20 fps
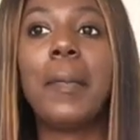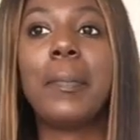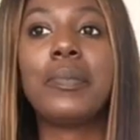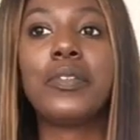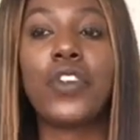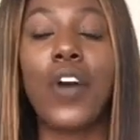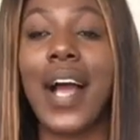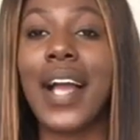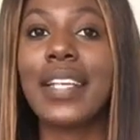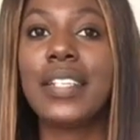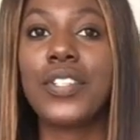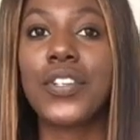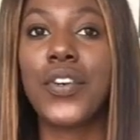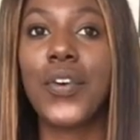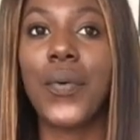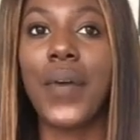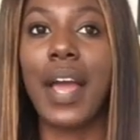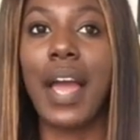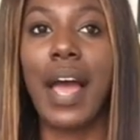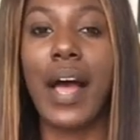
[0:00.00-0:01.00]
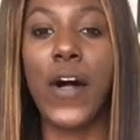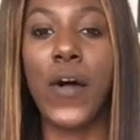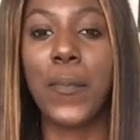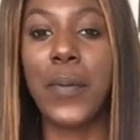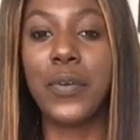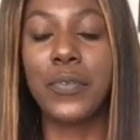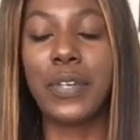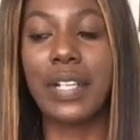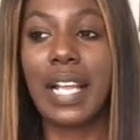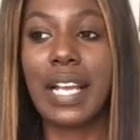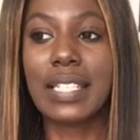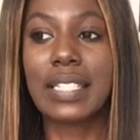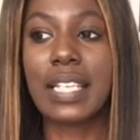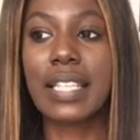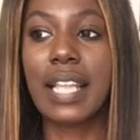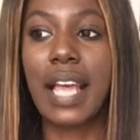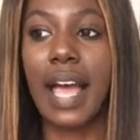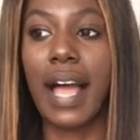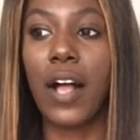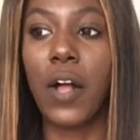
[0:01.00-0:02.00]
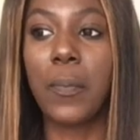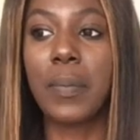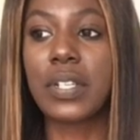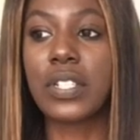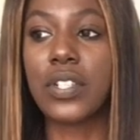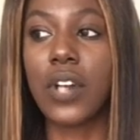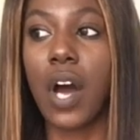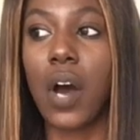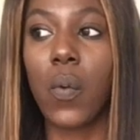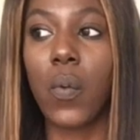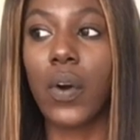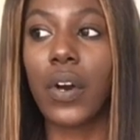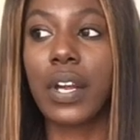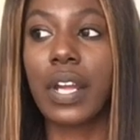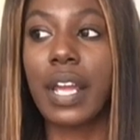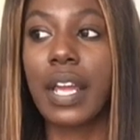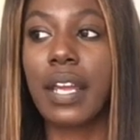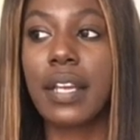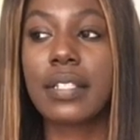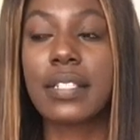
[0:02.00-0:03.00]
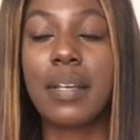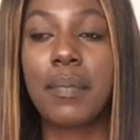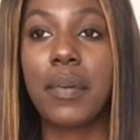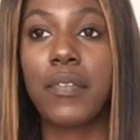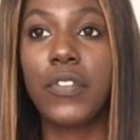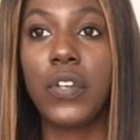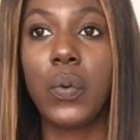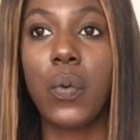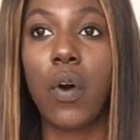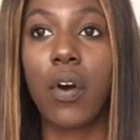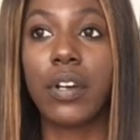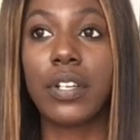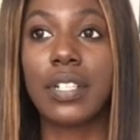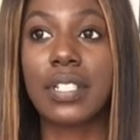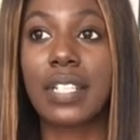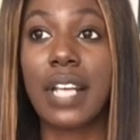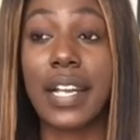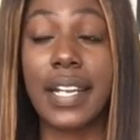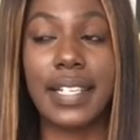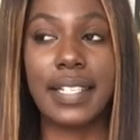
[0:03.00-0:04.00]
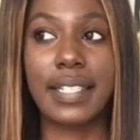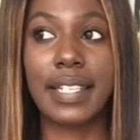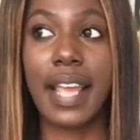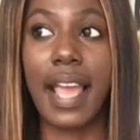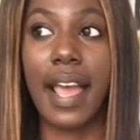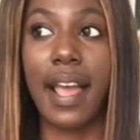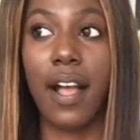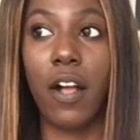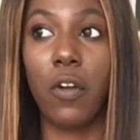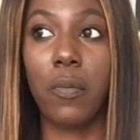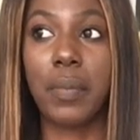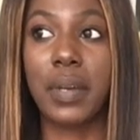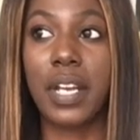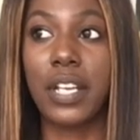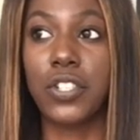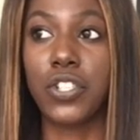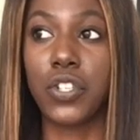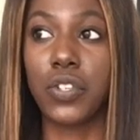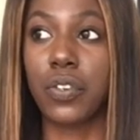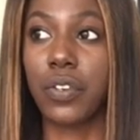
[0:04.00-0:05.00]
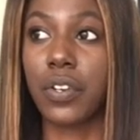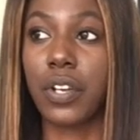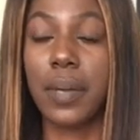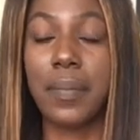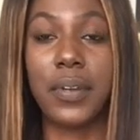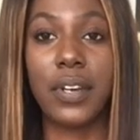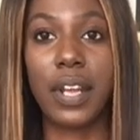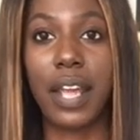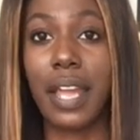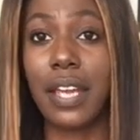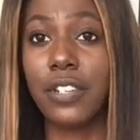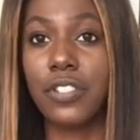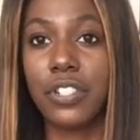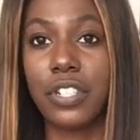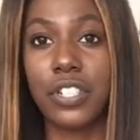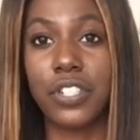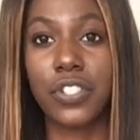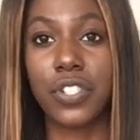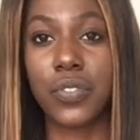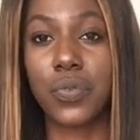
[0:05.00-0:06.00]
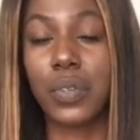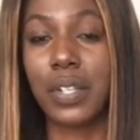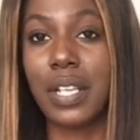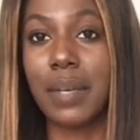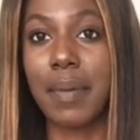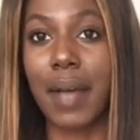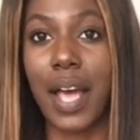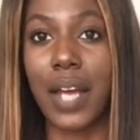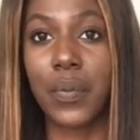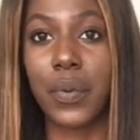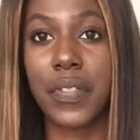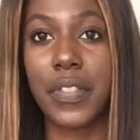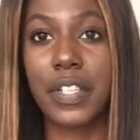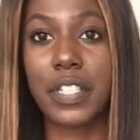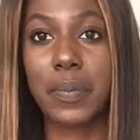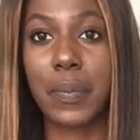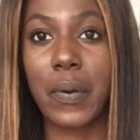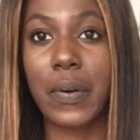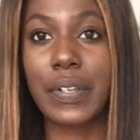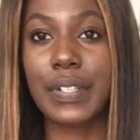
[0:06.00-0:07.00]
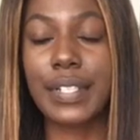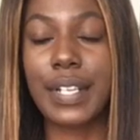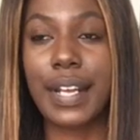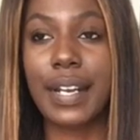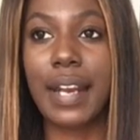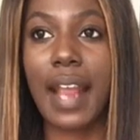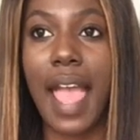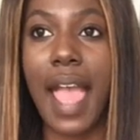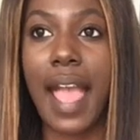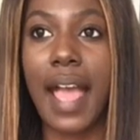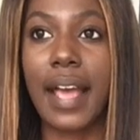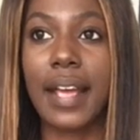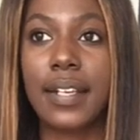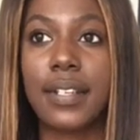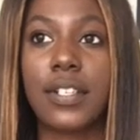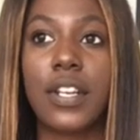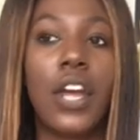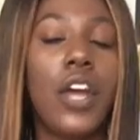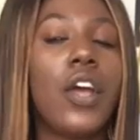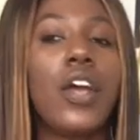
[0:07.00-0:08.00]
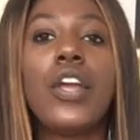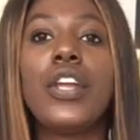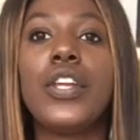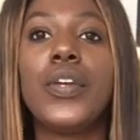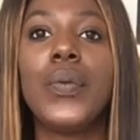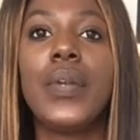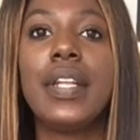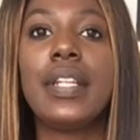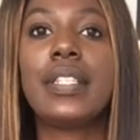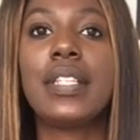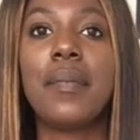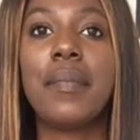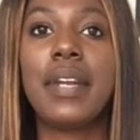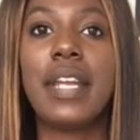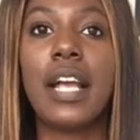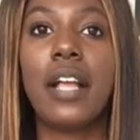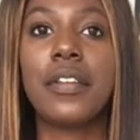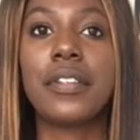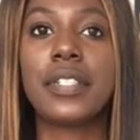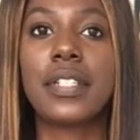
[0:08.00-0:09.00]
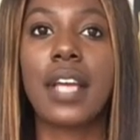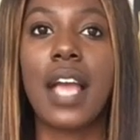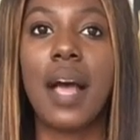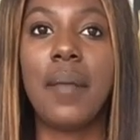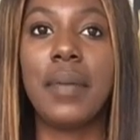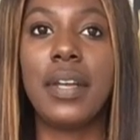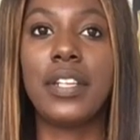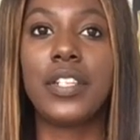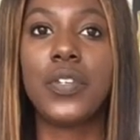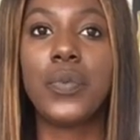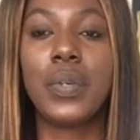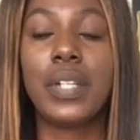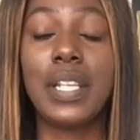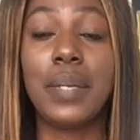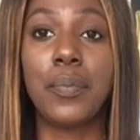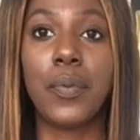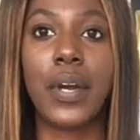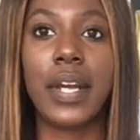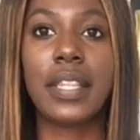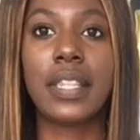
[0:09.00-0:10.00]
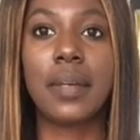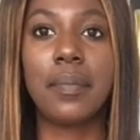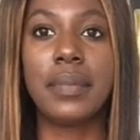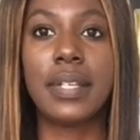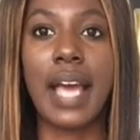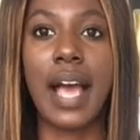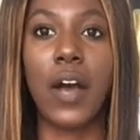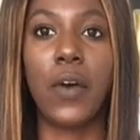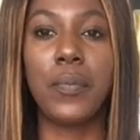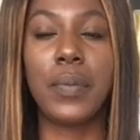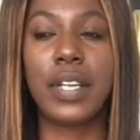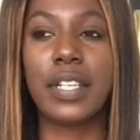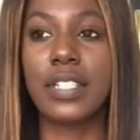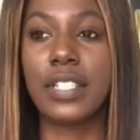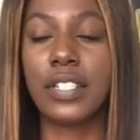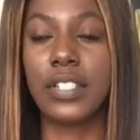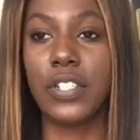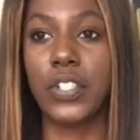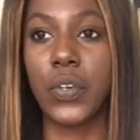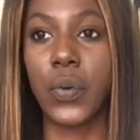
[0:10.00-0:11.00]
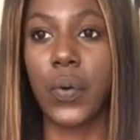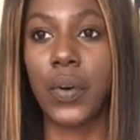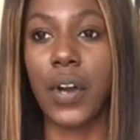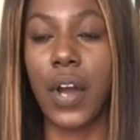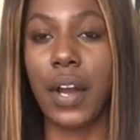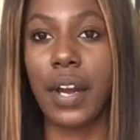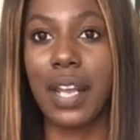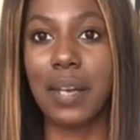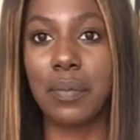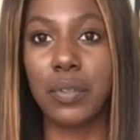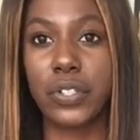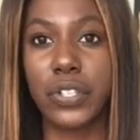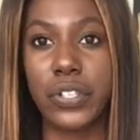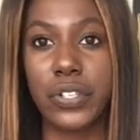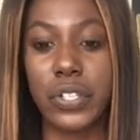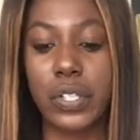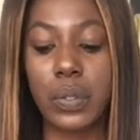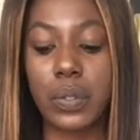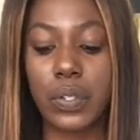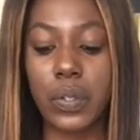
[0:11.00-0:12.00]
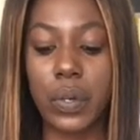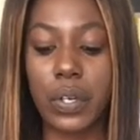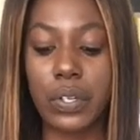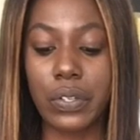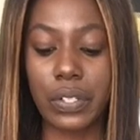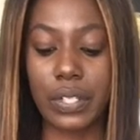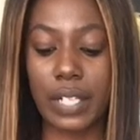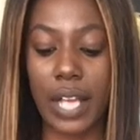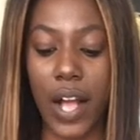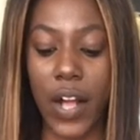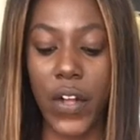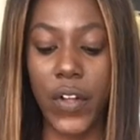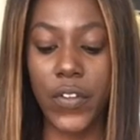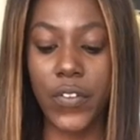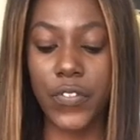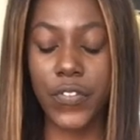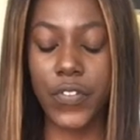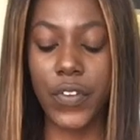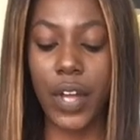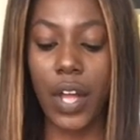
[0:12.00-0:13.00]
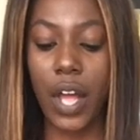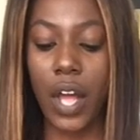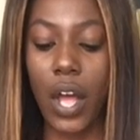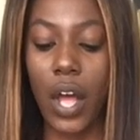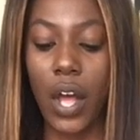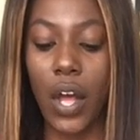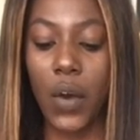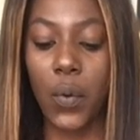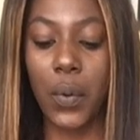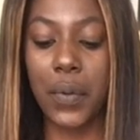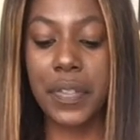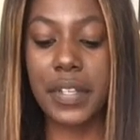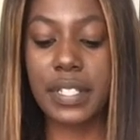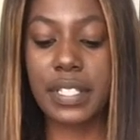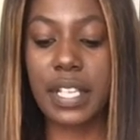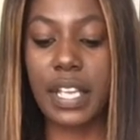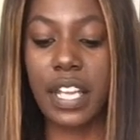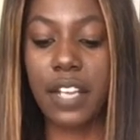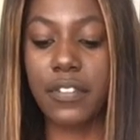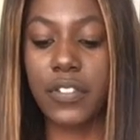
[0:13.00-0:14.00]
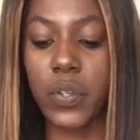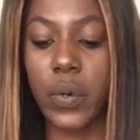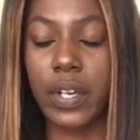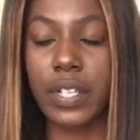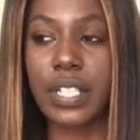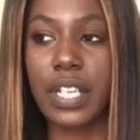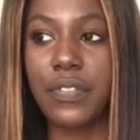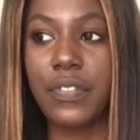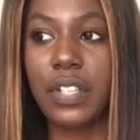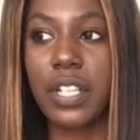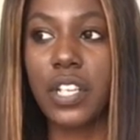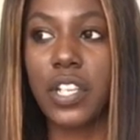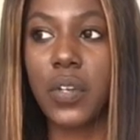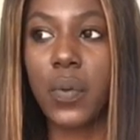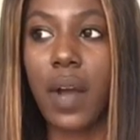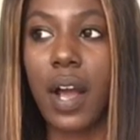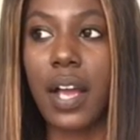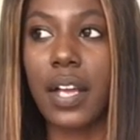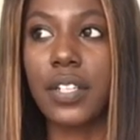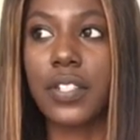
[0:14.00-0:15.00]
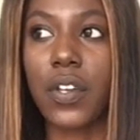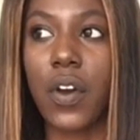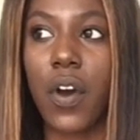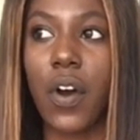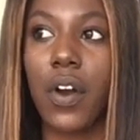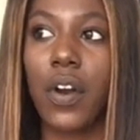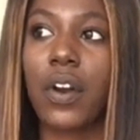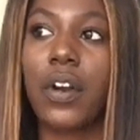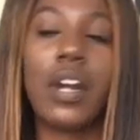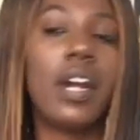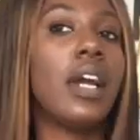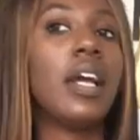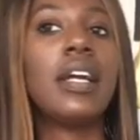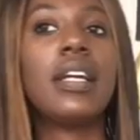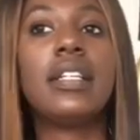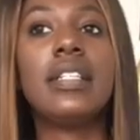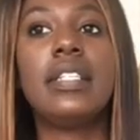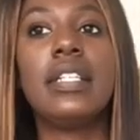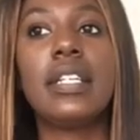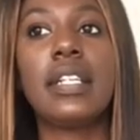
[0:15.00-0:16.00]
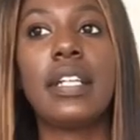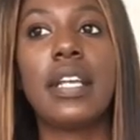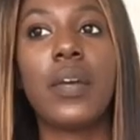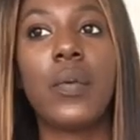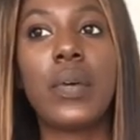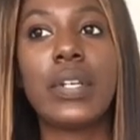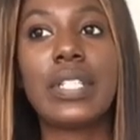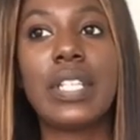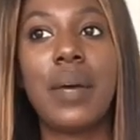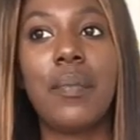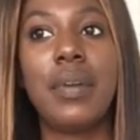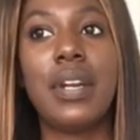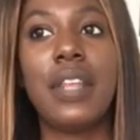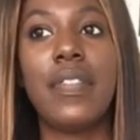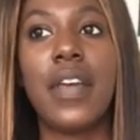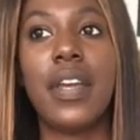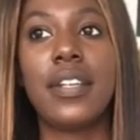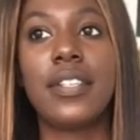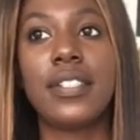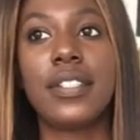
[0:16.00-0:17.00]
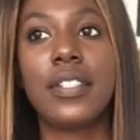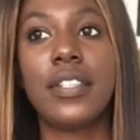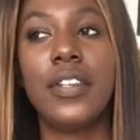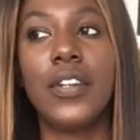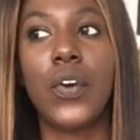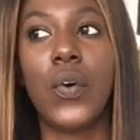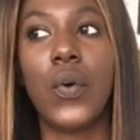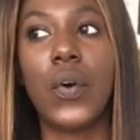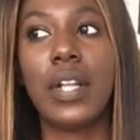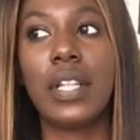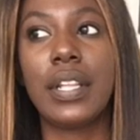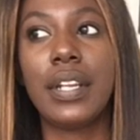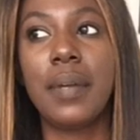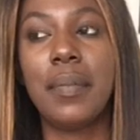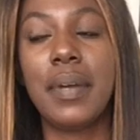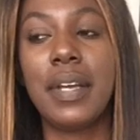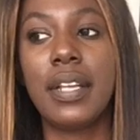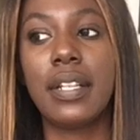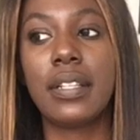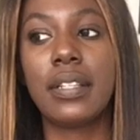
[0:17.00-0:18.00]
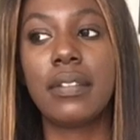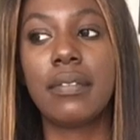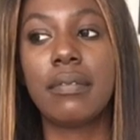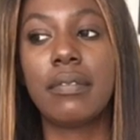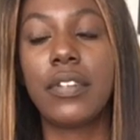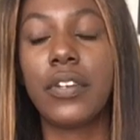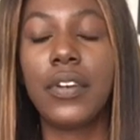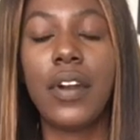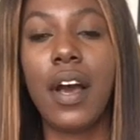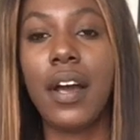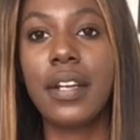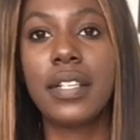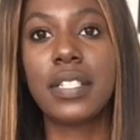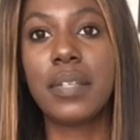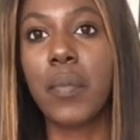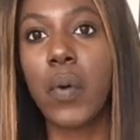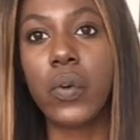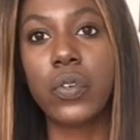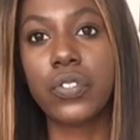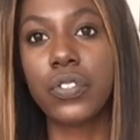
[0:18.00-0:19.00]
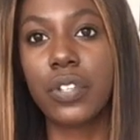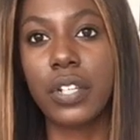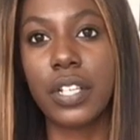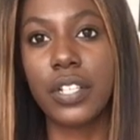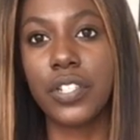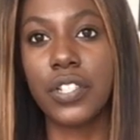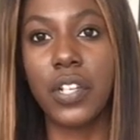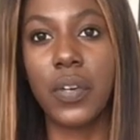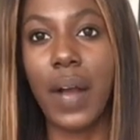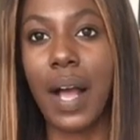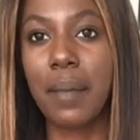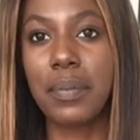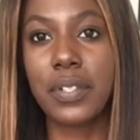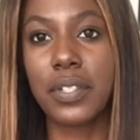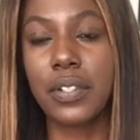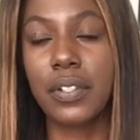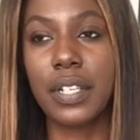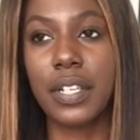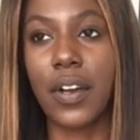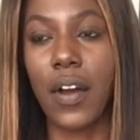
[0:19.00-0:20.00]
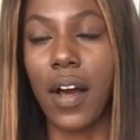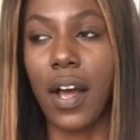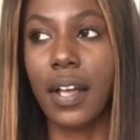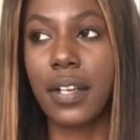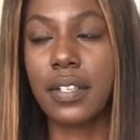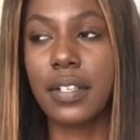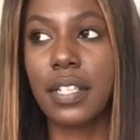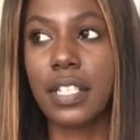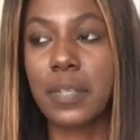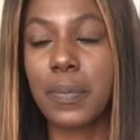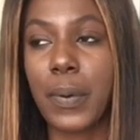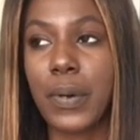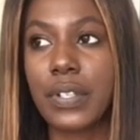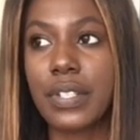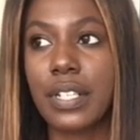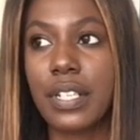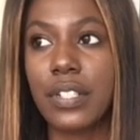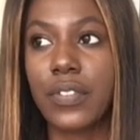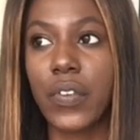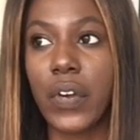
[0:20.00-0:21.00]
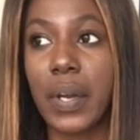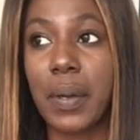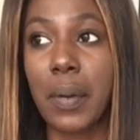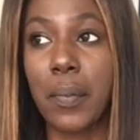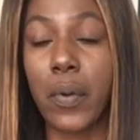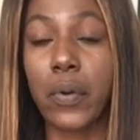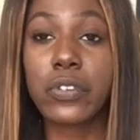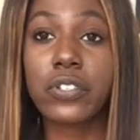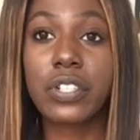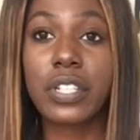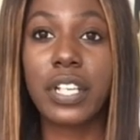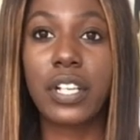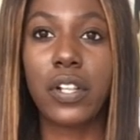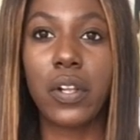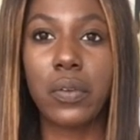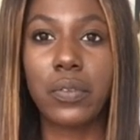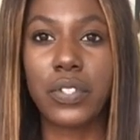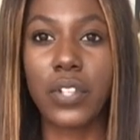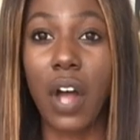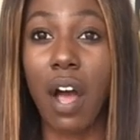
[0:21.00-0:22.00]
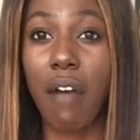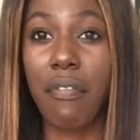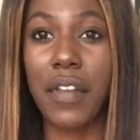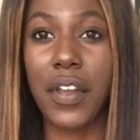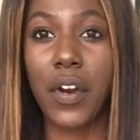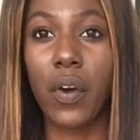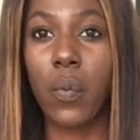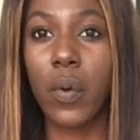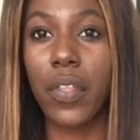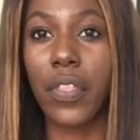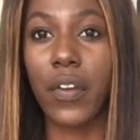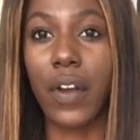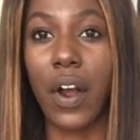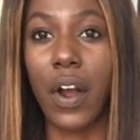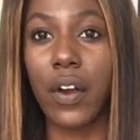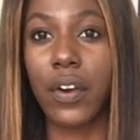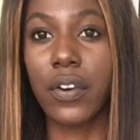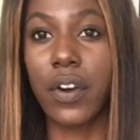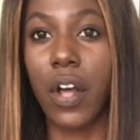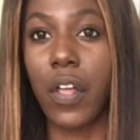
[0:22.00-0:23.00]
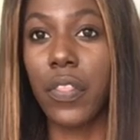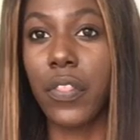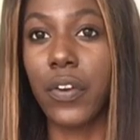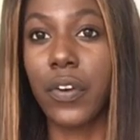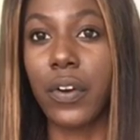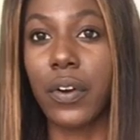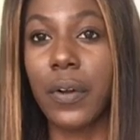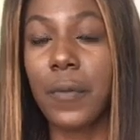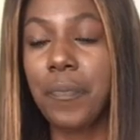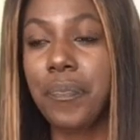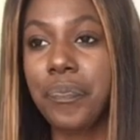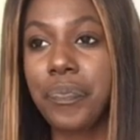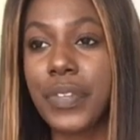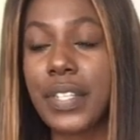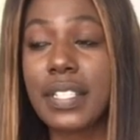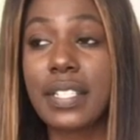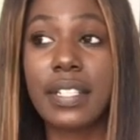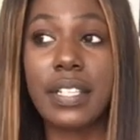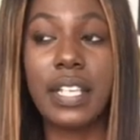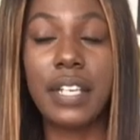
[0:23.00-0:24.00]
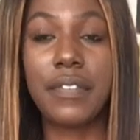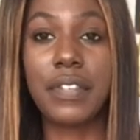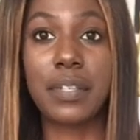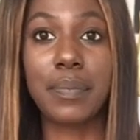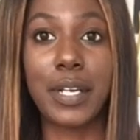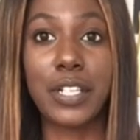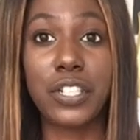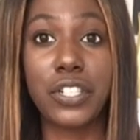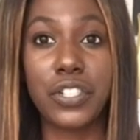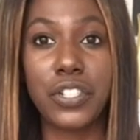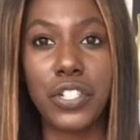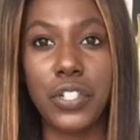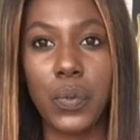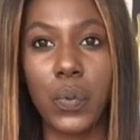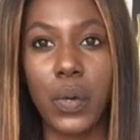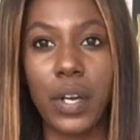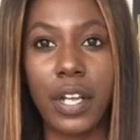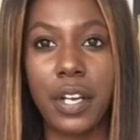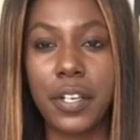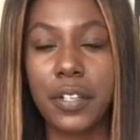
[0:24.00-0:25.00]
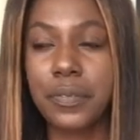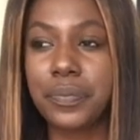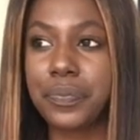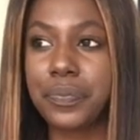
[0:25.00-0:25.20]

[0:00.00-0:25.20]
Trying to go get help and realizing that help is not working. Some of you are deciding to get help because your communication is just really bad with this person and you need somebody else to come in to really break them down because you're not able to do so yourself. With this King of Swords, I feel like you guys are dealing with somebody that is, you know, a little bit, they're not as emotional as you, absolutely not. This person is very emotionally closed off. They don't wear their heart on their sleeve as much as you would.